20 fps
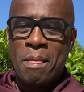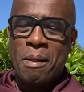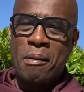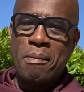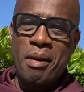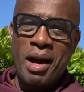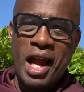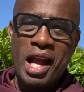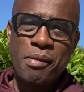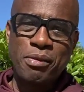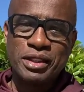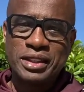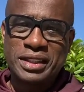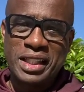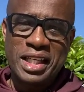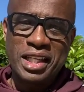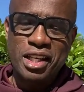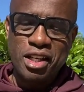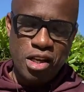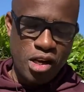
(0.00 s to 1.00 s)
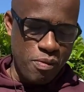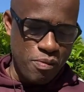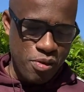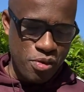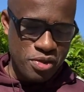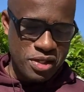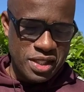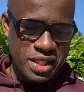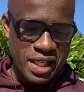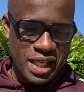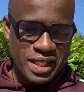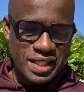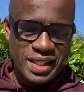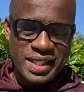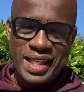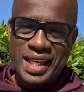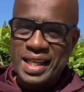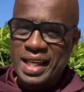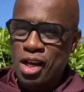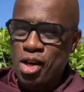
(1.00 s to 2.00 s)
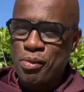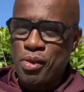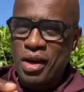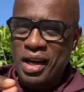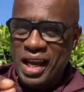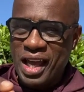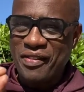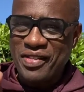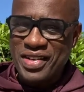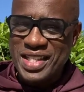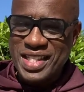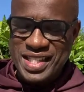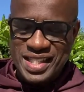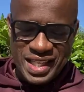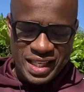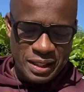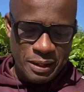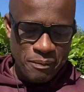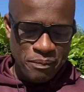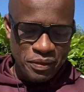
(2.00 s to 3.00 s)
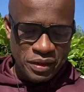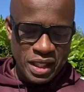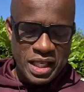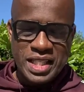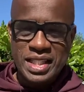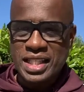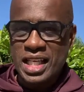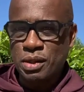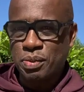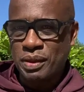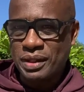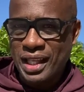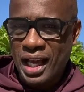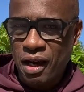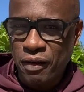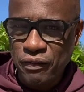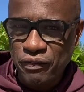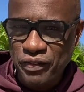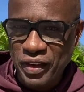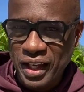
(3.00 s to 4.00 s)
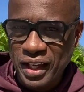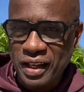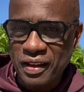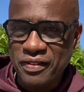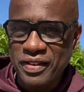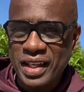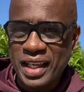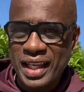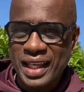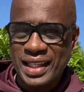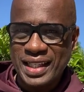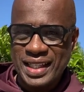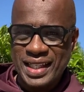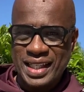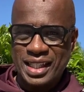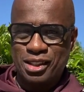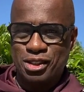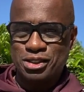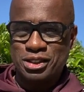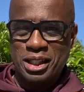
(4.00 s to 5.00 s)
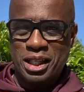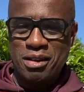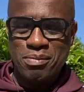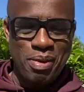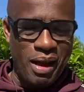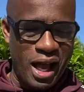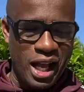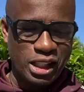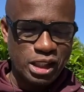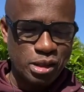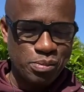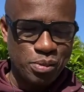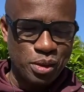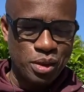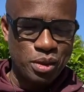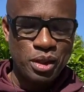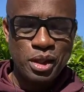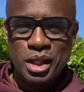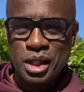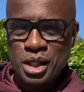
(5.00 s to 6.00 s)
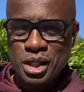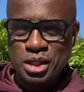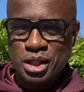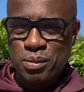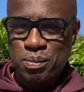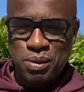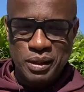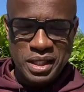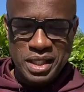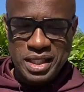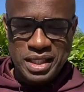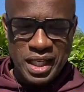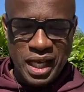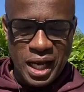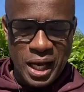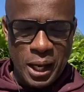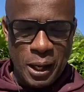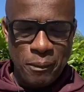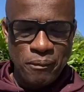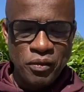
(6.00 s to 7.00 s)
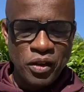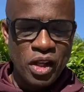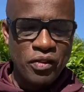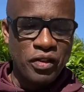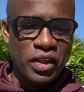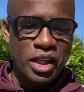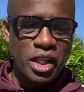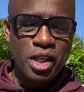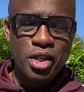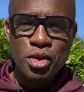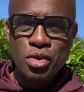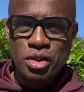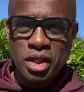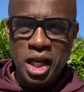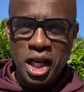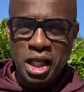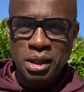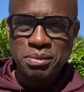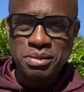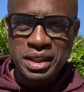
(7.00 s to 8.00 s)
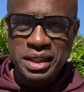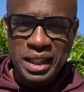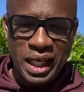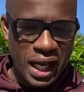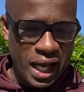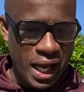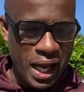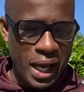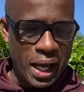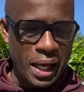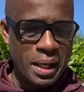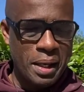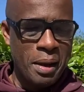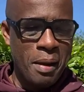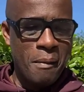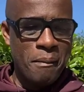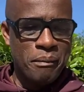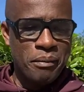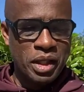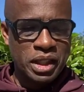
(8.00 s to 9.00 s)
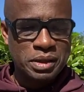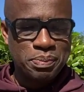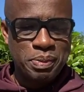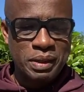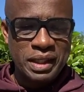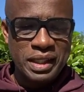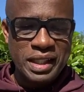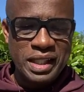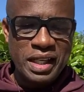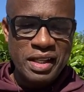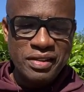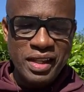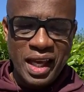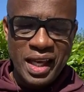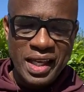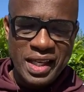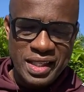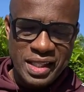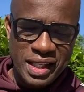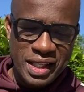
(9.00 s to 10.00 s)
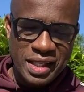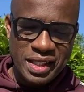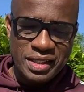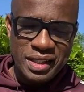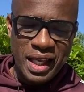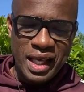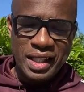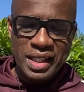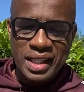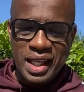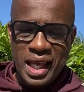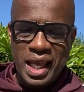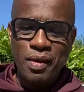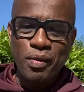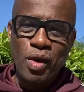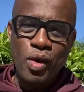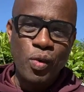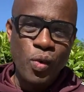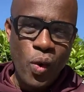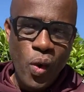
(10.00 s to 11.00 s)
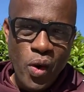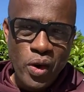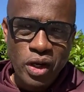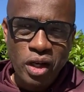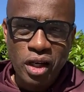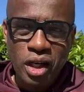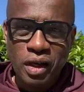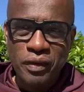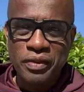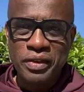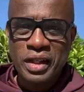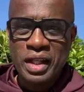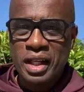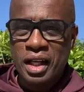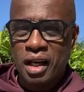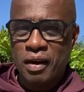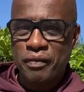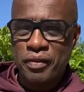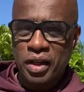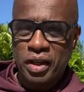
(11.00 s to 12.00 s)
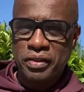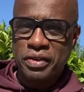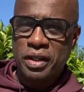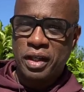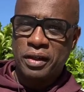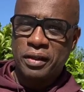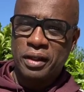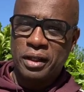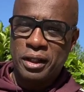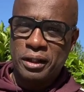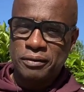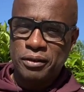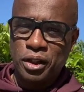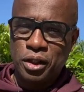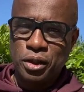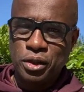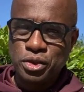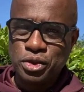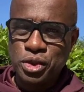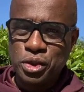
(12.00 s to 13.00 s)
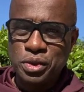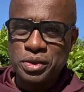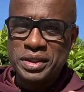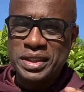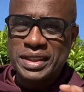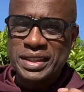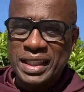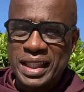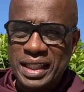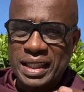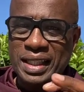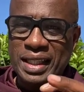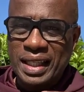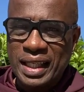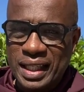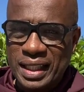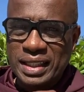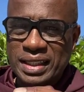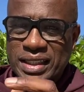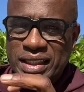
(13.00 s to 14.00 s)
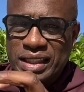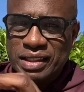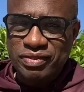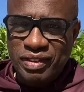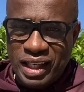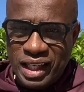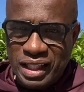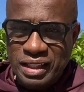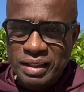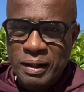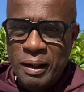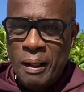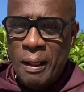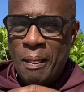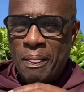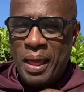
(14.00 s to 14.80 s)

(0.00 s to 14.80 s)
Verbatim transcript: The Bible said in Hebrews 6, Hebrew 11 and 6, it says, without faith, it is impossible to please God. For he who comes to God must believe that he is and a rewarder of, of, of, of those who seek his faith.